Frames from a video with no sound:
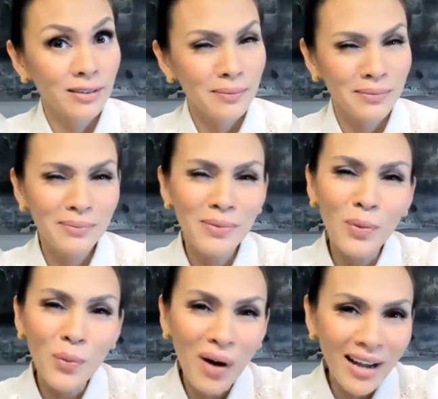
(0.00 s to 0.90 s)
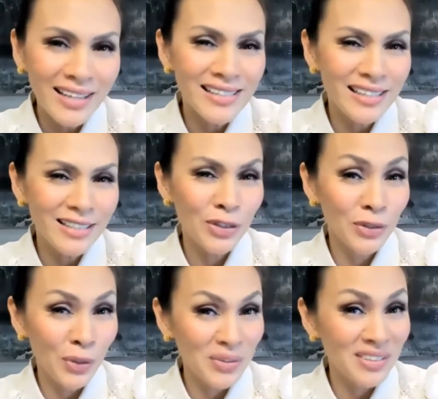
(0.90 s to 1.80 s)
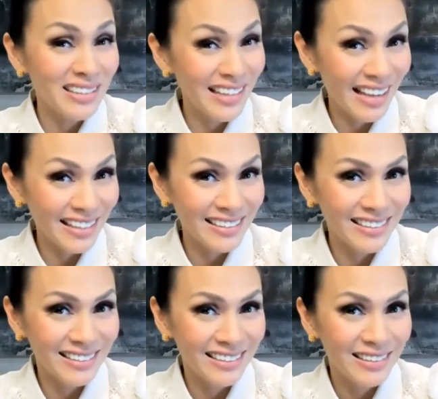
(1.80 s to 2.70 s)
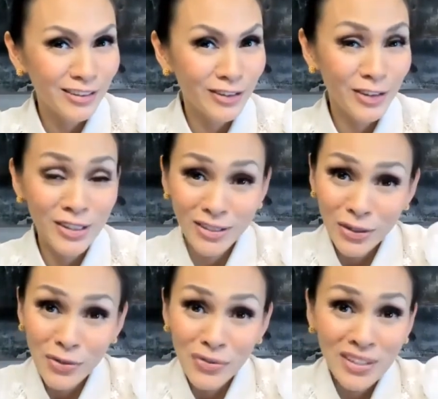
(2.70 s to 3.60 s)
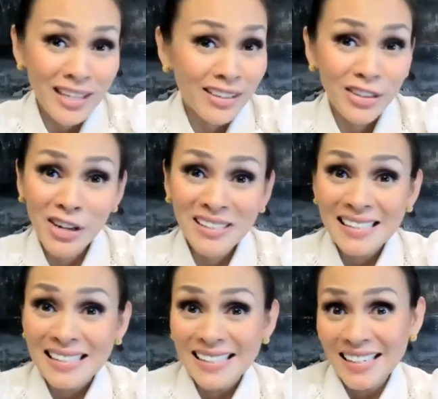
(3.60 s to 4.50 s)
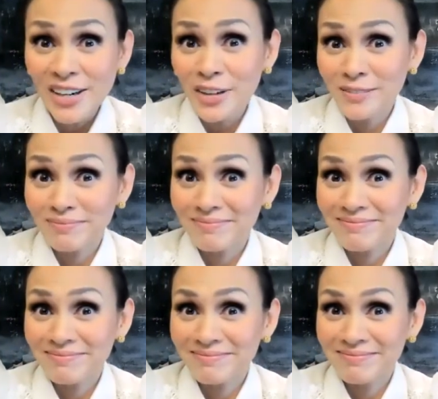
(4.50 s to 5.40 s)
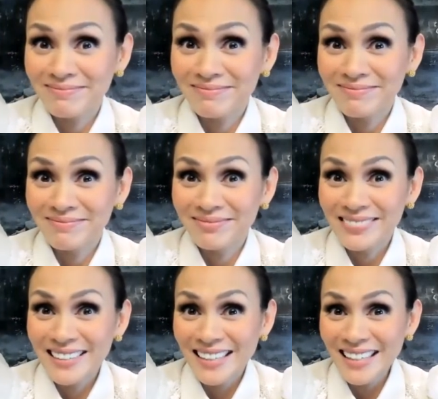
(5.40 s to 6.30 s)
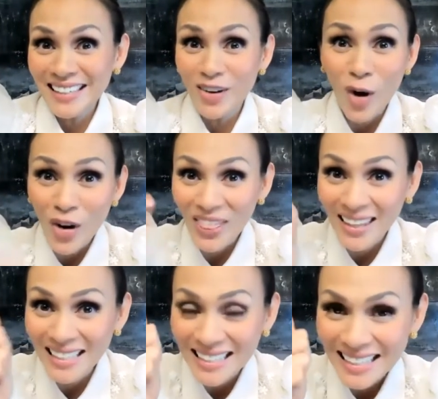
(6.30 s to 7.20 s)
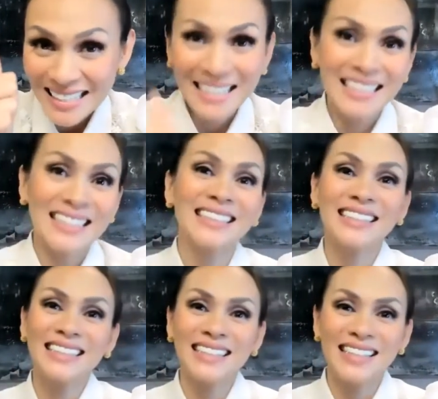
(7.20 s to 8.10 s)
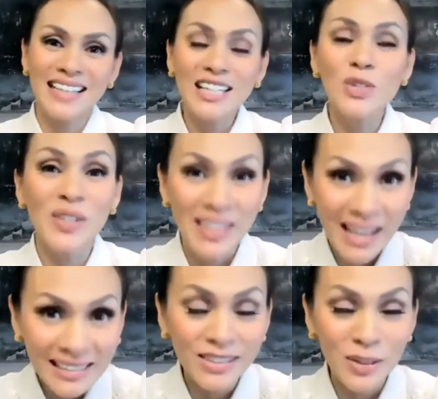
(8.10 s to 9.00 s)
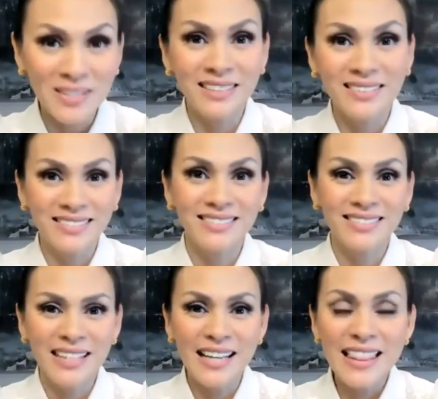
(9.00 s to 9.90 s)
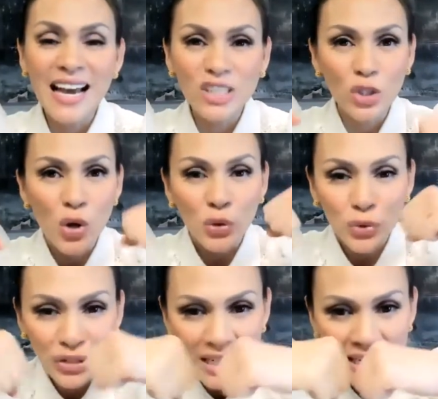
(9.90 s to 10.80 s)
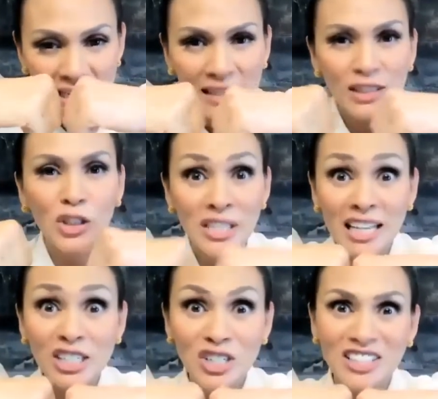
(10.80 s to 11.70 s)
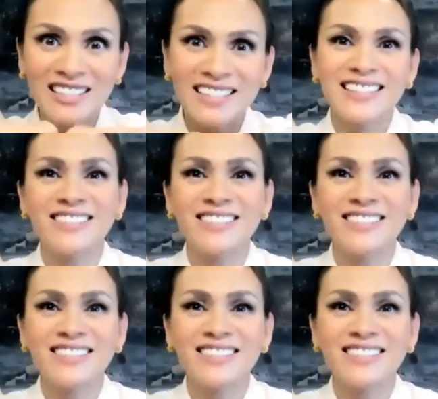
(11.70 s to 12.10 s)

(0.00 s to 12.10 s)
But why is it you don't connect? Because you feel like they're not sincere. See, authenticity, that's where that comes in. And that's real connections.